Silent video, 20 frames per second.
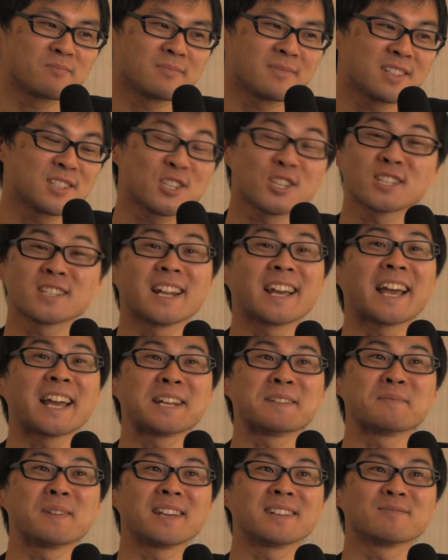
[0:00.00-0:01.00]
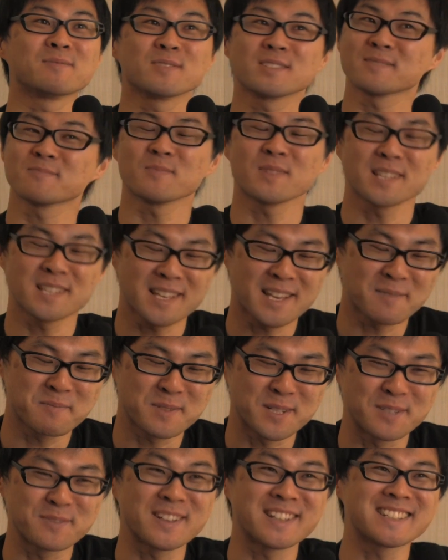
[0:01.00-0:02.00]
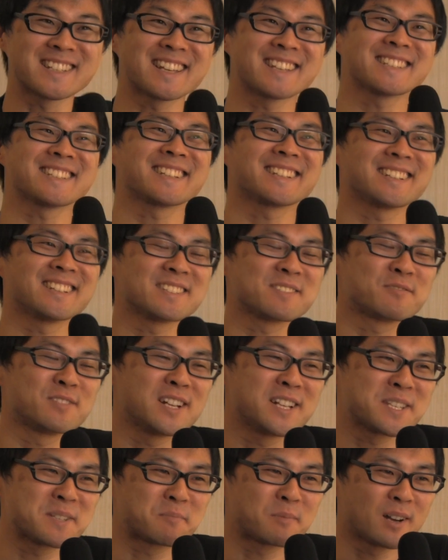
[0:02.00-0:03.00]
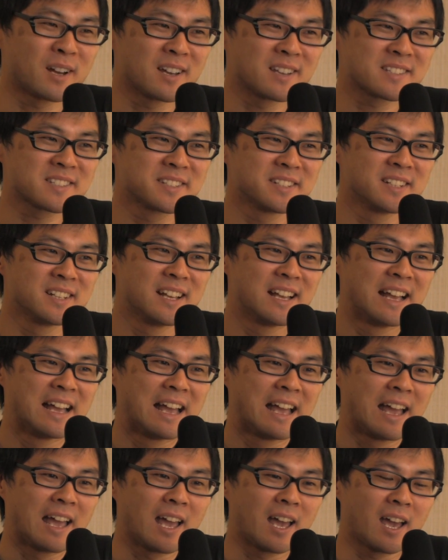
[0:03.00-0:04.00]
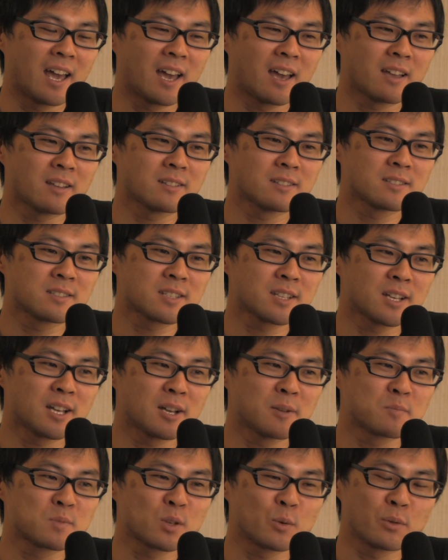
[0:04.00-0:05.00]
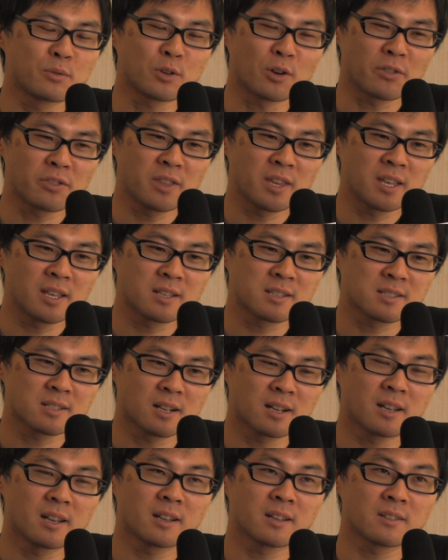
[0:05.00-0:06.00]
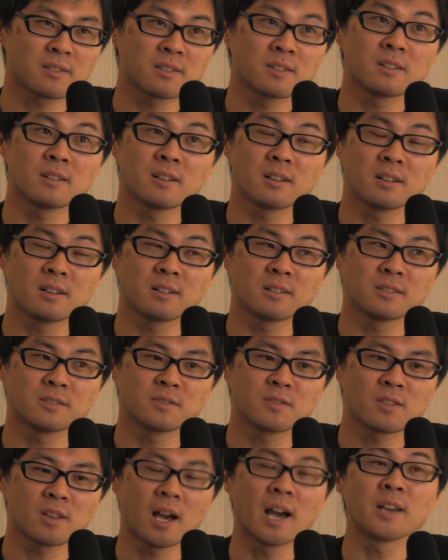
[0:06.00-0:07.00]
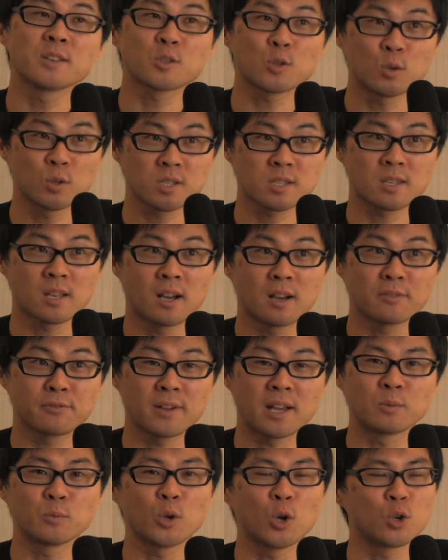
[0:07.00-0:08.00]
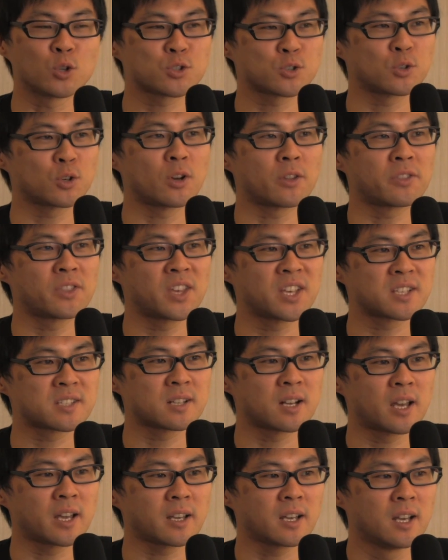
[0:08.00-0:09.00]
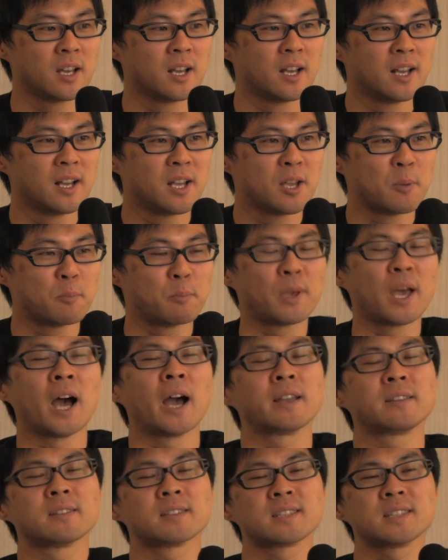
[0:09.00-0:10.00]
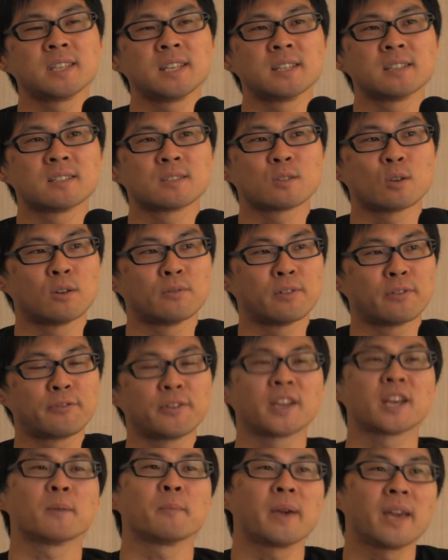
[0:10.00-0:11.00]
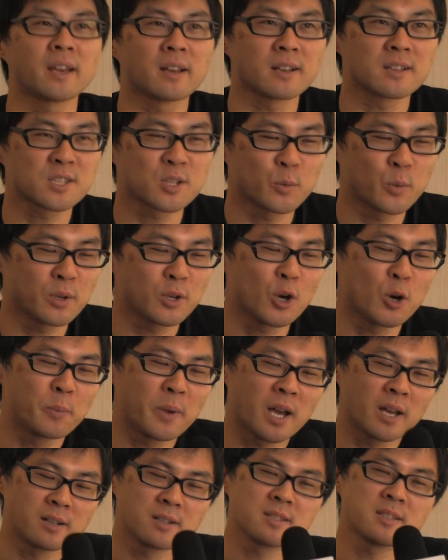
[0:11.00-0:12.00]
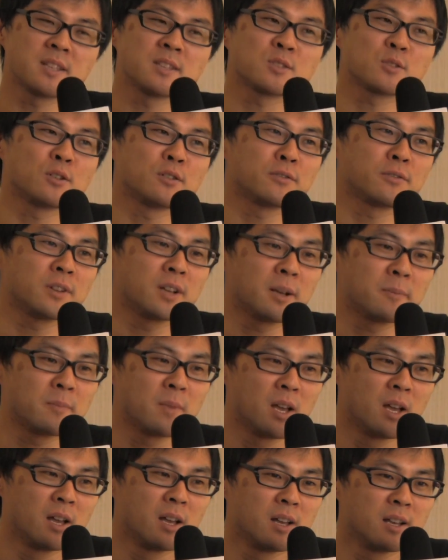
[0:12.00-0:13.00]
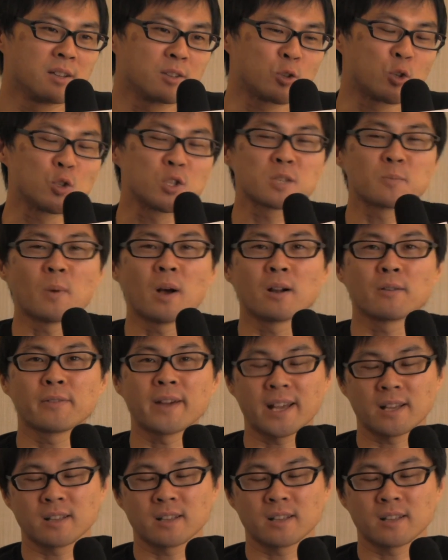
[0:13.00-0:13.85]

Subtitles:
it's just like anime. It's absolutely fantastic. I was really surprised. And so we've got things like the high school stuff, and we also got things like behind the scenes of a figure maker. So we go behind the scenes of Good Smile